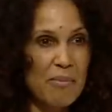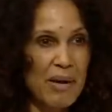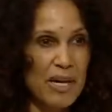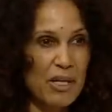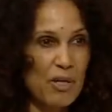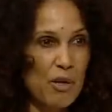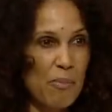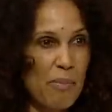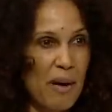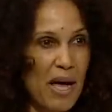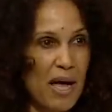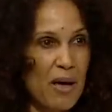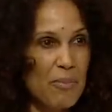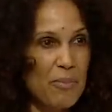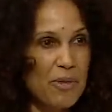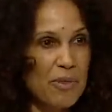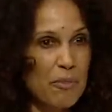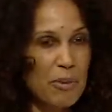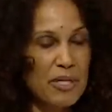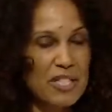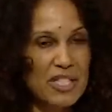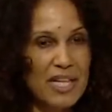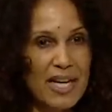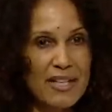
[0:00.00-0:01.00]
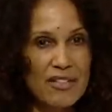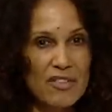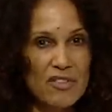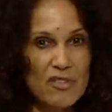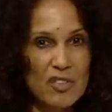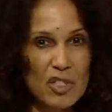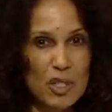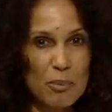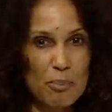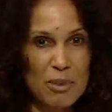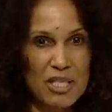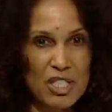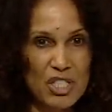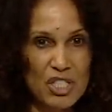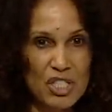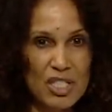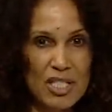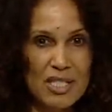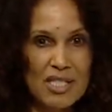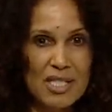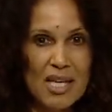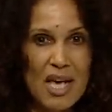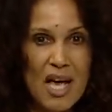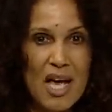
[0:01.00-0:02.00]
the microbiome with protective
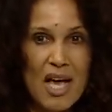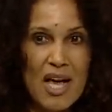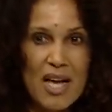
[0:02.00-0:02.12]
species,